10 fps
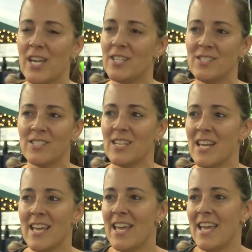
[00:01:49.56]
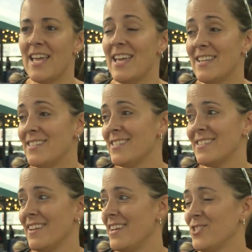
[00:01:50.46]
His,
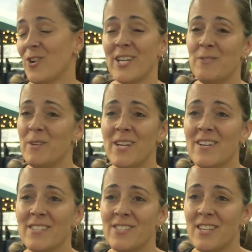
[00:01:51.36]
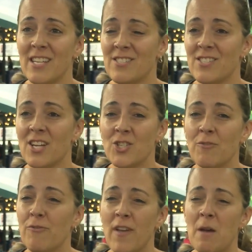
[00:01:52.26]
it's it's great to be here. It's it's such
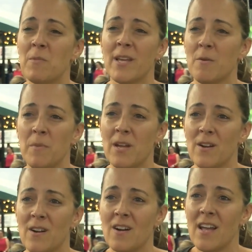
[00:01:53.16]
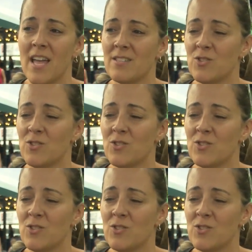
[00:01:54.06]
a family up here and